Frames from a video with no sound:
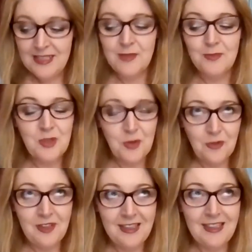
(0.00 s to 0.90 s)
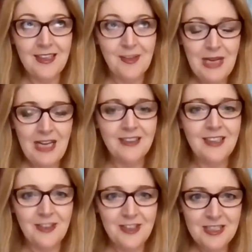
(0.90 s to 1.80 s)
2 thinking about, you
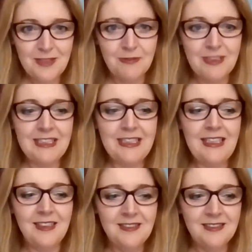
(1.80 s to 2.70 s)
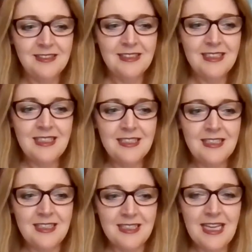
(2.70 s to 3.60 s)
know, just really
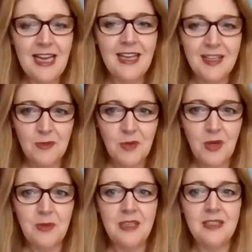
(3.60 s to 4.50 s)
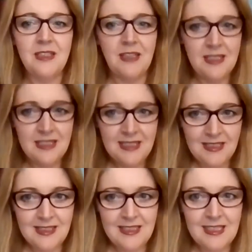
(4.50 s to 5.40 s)
just taking a moment to consider
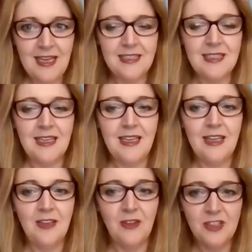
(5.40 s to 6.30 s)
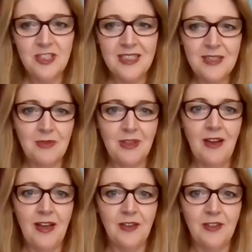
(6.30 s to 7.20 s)
the data and not just
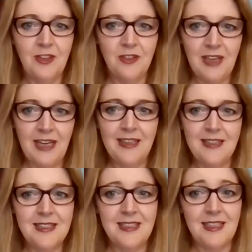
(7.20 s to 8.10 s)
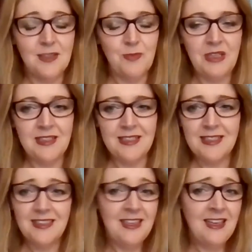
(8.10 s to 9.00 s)
relying on your gut instinct, because
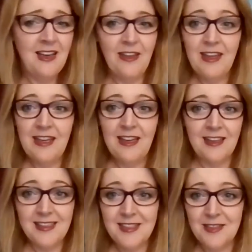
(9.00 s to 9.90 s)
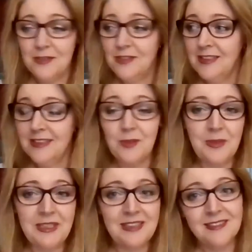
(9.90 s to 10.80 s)
I think our guts are all a little
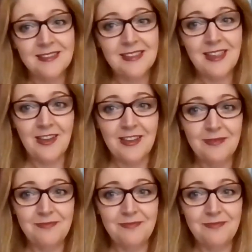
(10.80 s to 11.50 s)
bit kind of